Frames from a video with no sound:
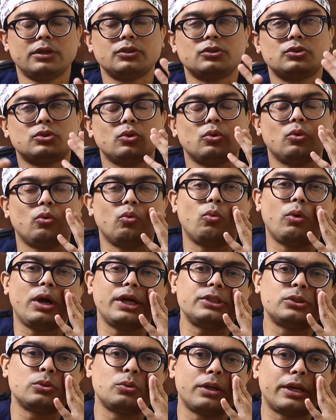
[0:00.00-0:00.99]
So
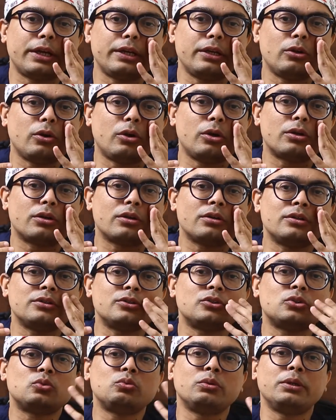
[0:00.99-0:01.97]
why should I
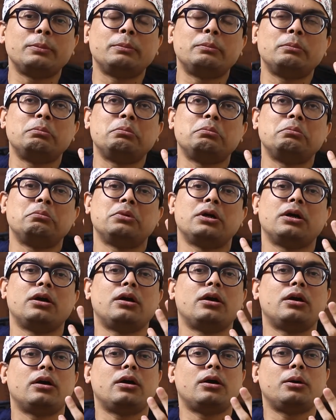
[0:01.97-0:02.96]
not swim
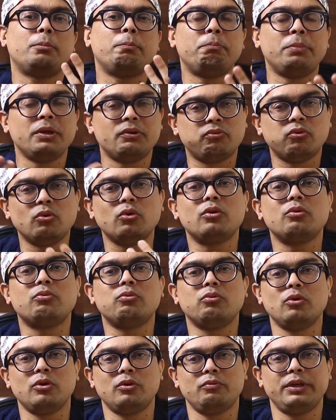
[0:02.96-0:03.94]
before
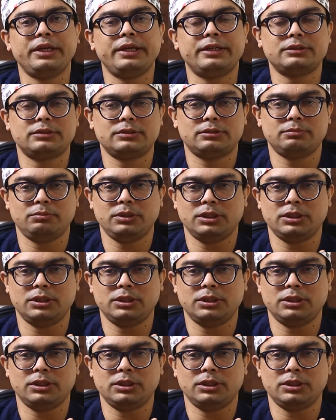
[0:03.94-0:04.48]
4 weeks?